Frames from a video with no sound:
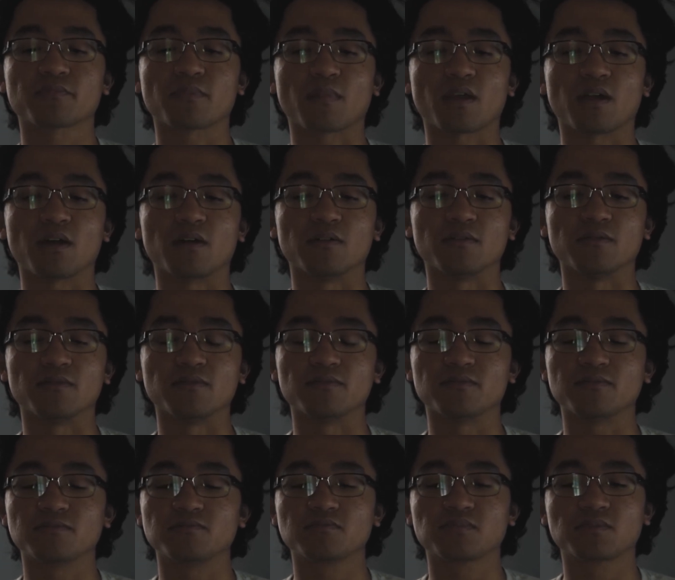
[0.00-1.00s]
of
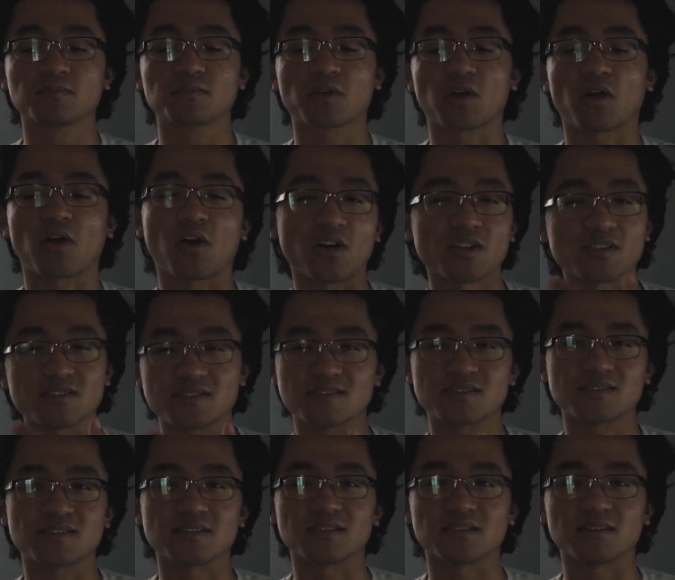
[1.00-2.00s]

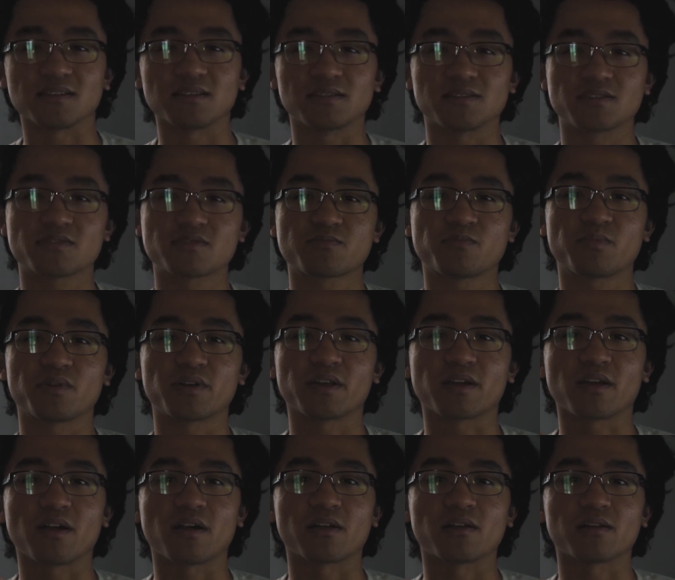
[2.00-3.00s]
constantly putting
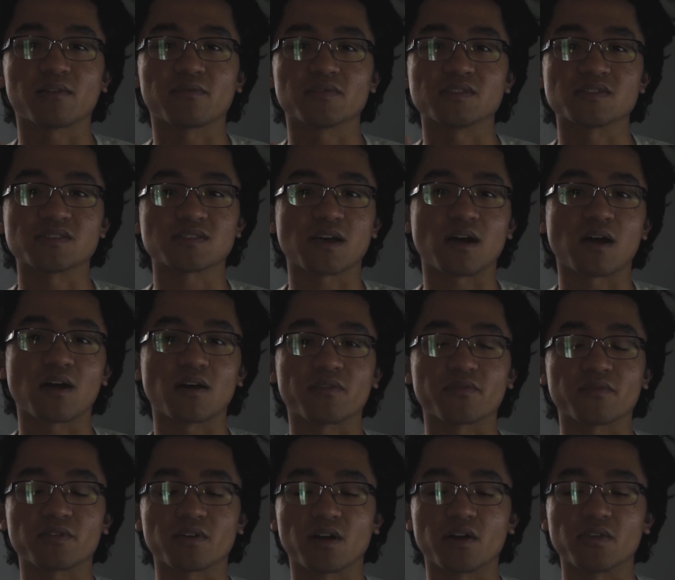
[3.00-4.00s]
on a facade
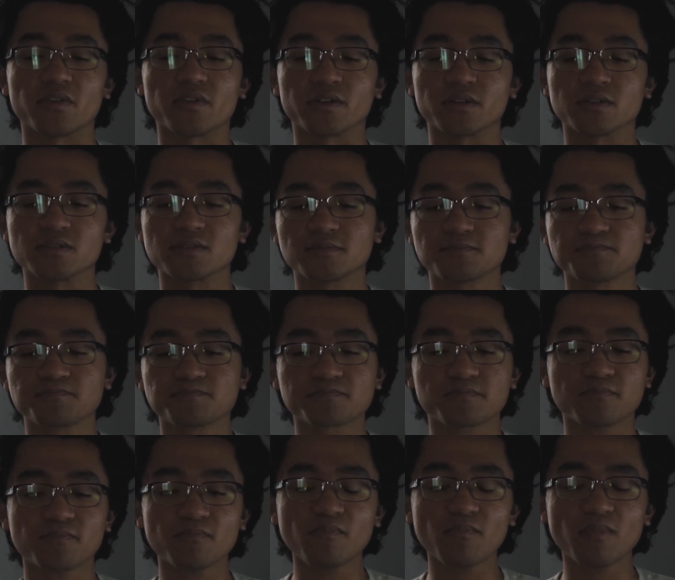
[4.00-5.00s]
for others,
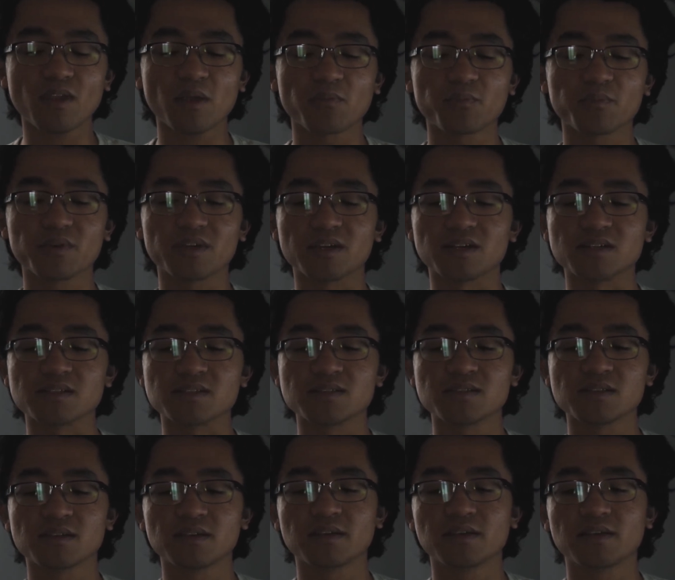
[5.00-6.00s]

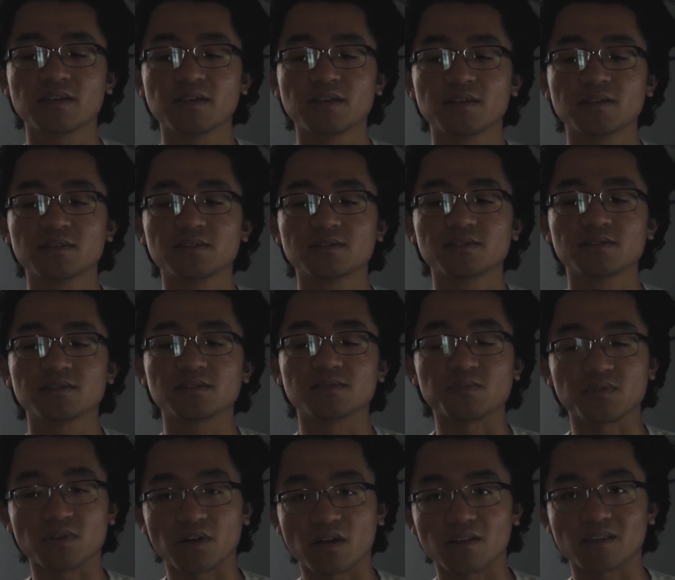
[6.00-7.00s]
because to
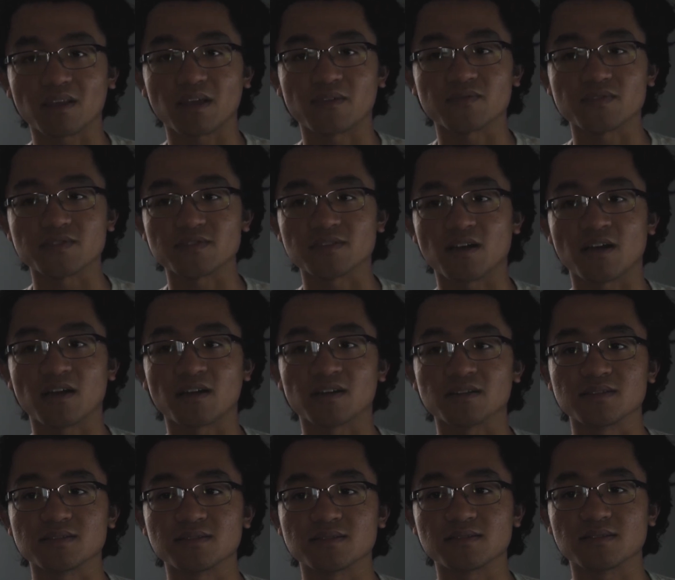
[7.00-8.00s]
put on that facade
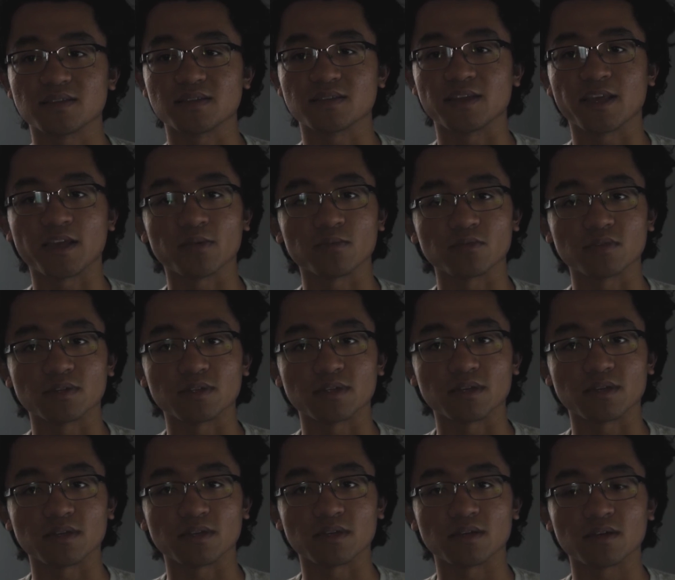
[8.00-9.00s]
is
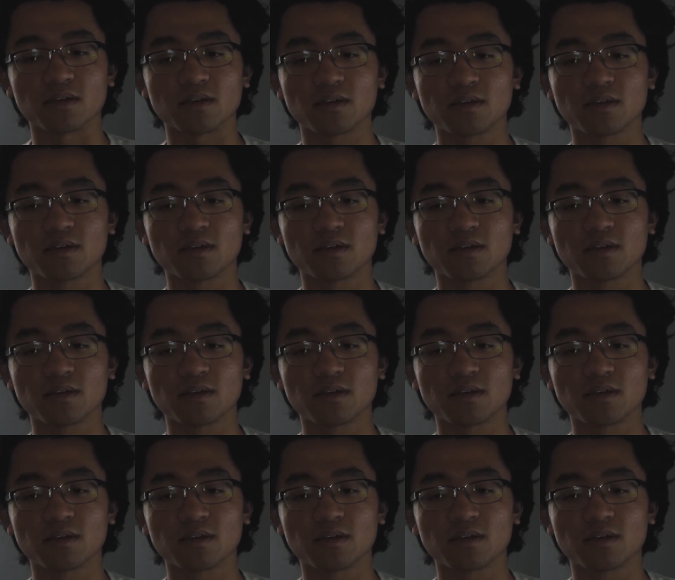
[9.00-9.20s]
enabling